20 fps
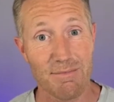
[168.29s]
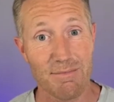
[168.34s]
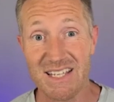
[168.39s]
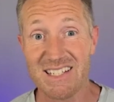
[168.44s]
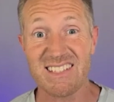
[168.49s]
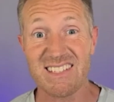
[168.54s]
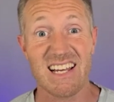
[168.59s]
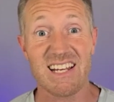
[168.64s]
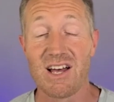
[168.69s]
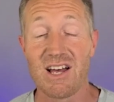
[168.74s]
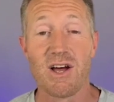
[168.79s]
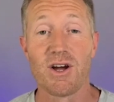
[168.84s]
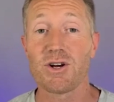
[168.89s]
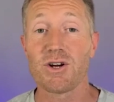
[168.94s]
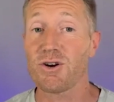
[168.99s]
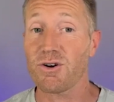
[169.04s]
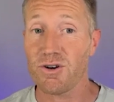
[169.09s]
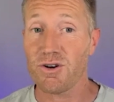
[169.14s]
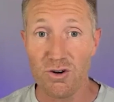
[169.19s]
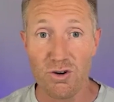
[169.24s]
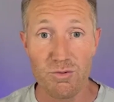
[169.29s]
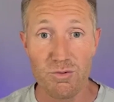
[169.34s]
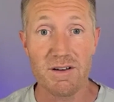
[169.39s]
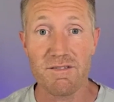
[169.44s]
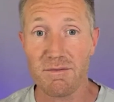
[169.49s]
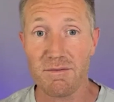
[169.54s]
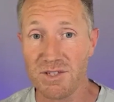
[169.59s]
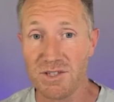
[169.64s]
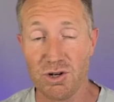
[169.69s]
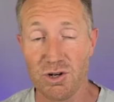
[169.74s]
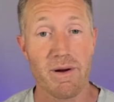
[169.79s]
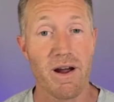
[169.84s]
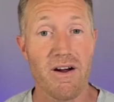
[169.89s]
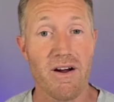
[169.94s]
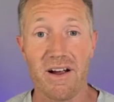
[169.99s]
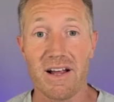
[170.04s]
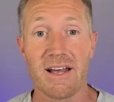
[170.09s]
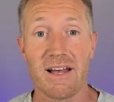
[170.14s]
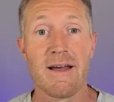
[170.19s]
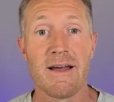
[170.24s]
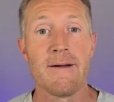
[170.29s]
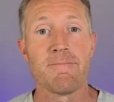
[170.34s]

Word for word: things like curcumin from turmeric,